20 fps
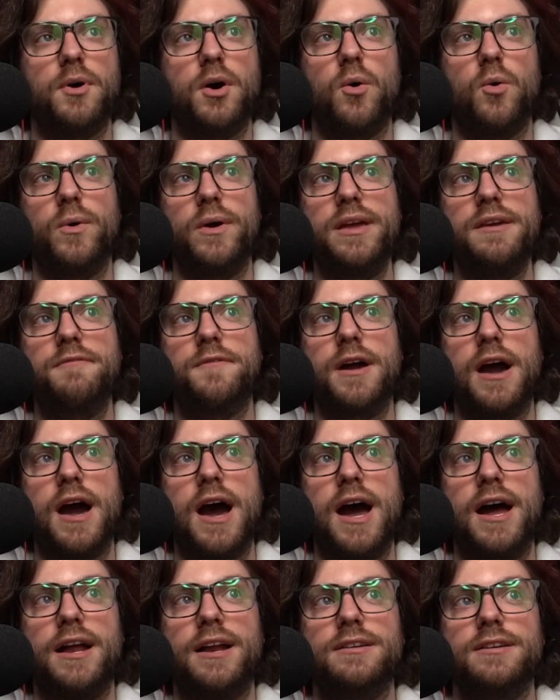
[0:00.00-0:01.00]
we've
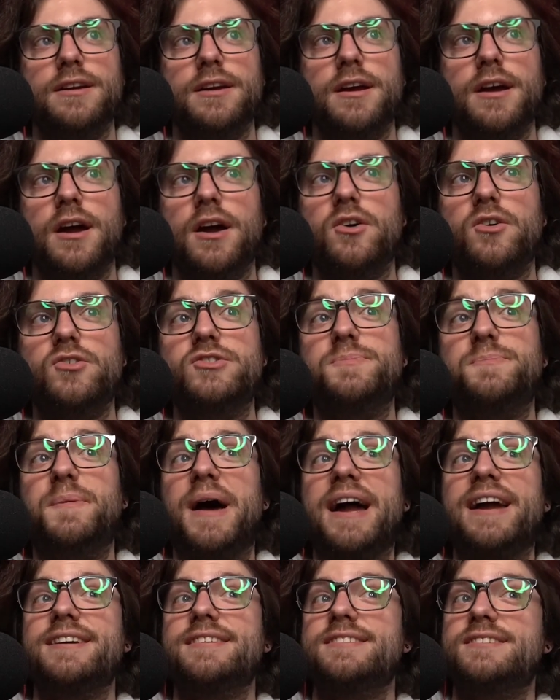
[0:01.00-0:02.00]
got
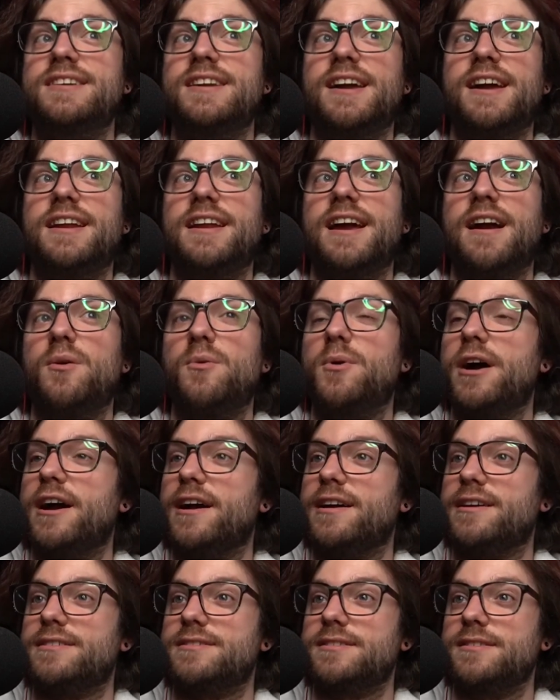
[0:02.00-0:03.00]
Uzbekistan
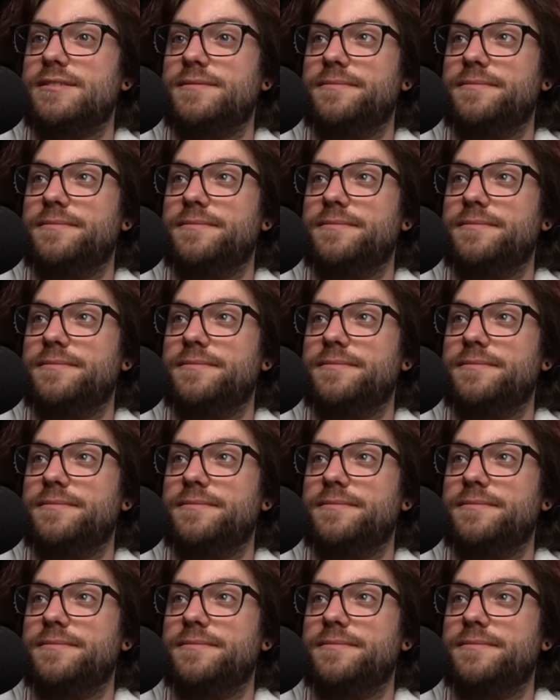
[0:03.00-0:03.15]
Airways.